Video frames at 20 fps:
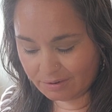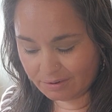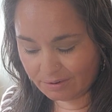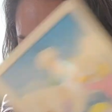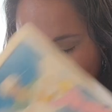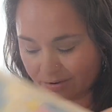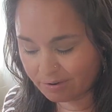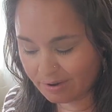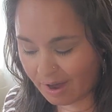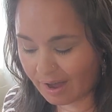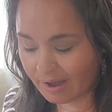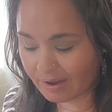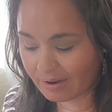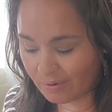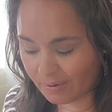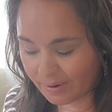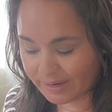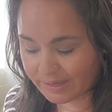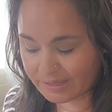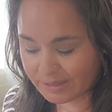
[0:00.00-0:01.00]
not
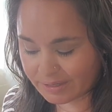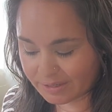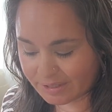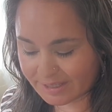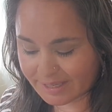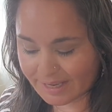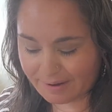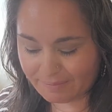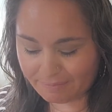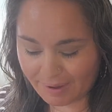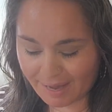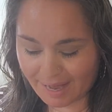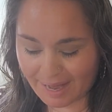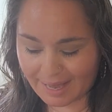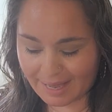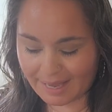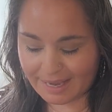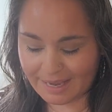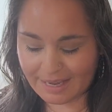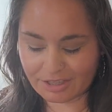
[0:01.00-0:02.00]
going to sit
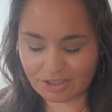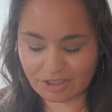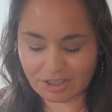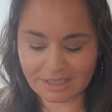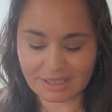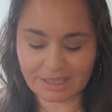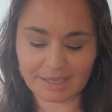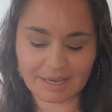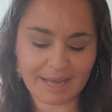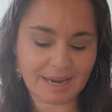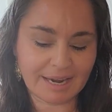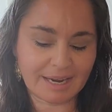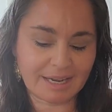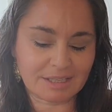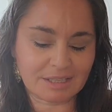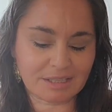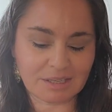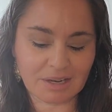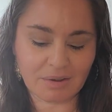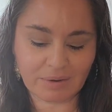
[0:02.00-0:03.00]
by and just let
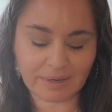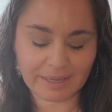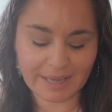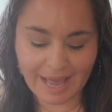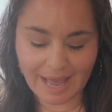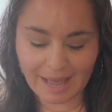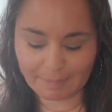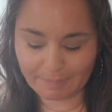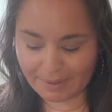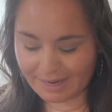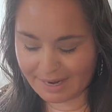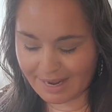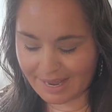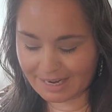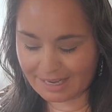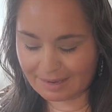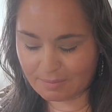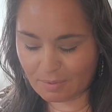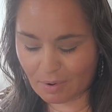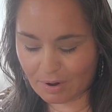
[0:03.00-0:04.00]
it slowly happen
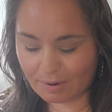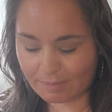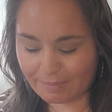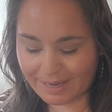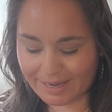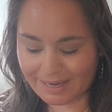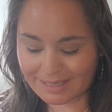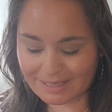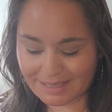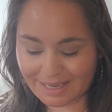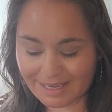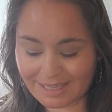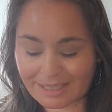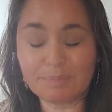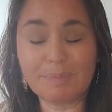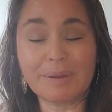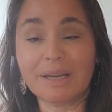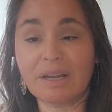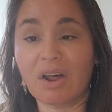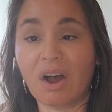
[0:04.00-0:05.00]
anymore because it's
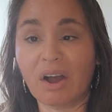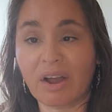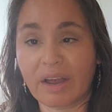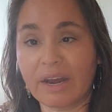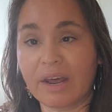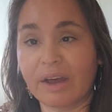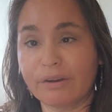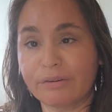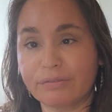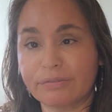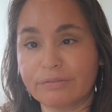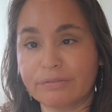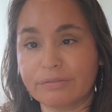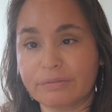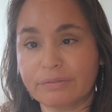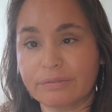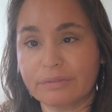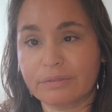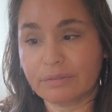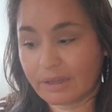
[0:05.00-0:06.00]
been long enough.
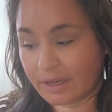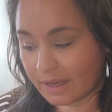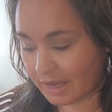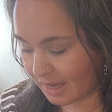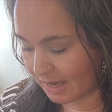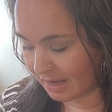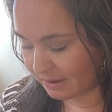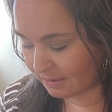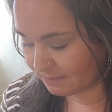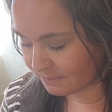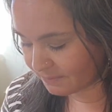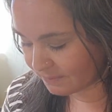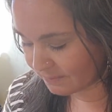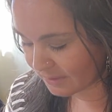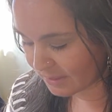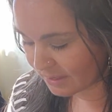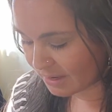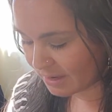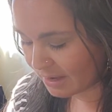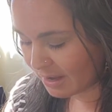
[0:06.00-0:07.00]
Okay.
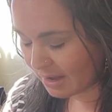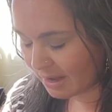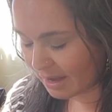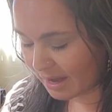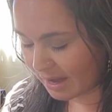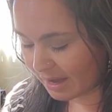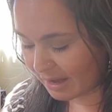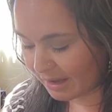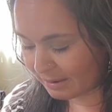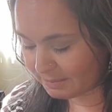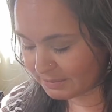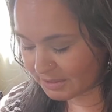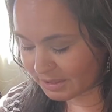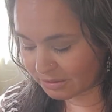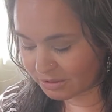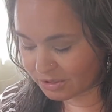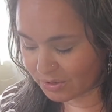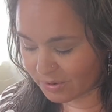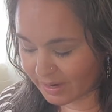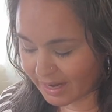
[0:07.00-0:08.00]

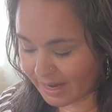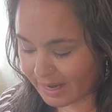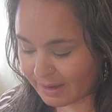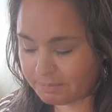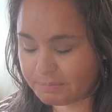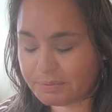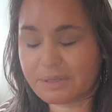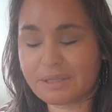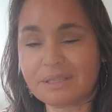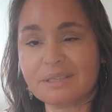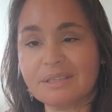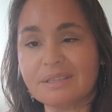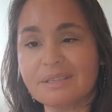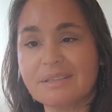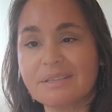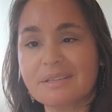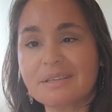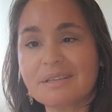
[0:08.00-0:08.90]
So Two of Cups.